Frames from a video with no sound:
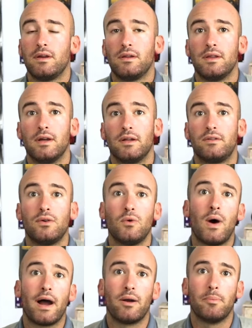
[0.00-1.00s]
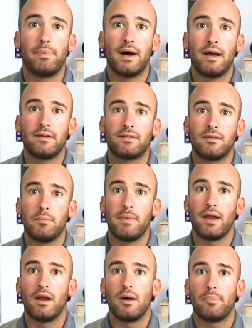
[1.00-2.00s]
The 2-wire bus,
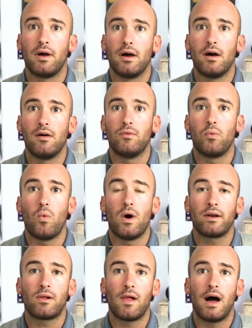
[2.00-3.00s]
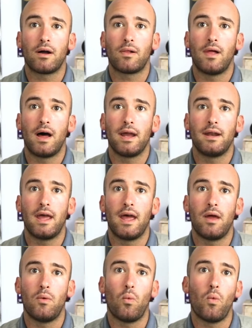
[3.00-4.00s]
made up of 1 clock line
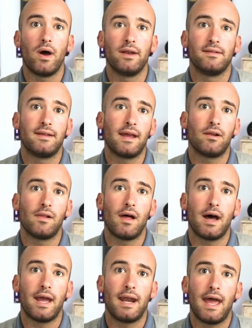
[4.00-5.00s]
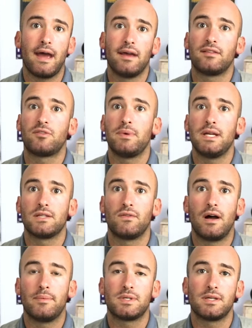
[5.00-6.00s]
and 1 data line, has speeds of
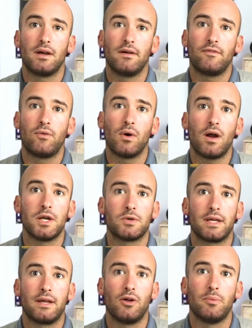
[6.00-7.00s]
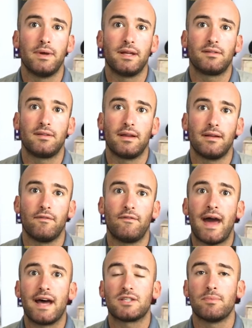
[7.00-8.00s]
up to 400 kilobits in
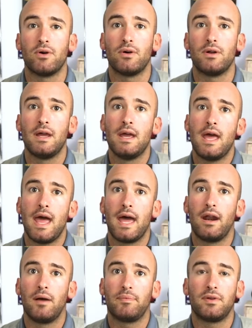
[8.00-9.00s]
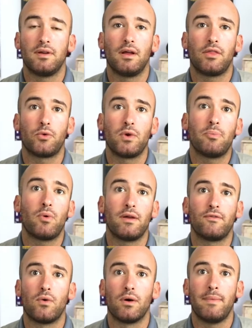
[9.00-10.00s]
fast mode and up to 3.4
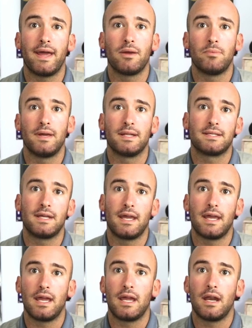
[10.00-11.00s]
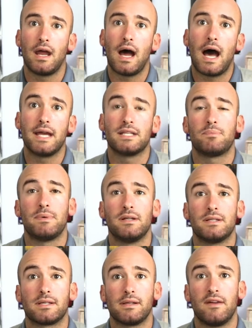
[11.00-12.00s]
megabits in
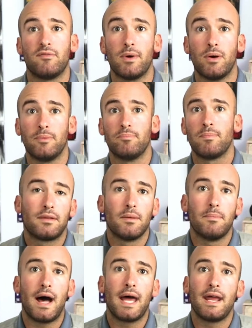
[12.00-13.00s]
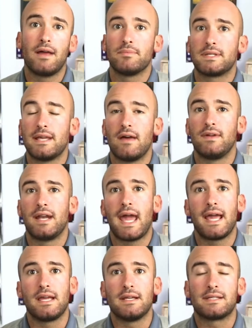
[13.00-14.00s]
high-speed slave mode. The
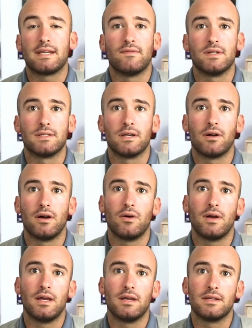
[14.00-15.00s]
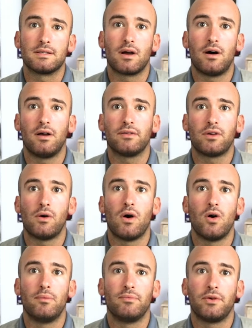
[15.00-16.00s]
MODM7AE70 is also
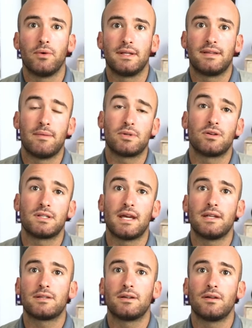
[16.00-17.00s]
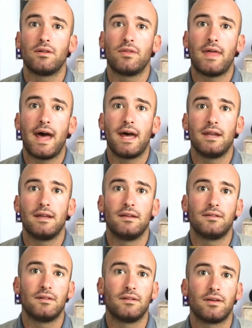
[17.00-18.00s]
home to a temperature sensor that
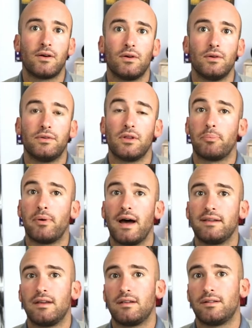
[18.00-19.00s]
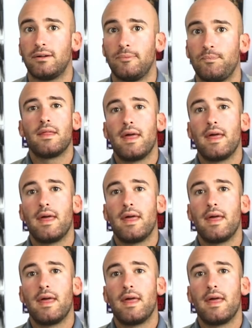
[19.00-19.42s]
is internal to the processor.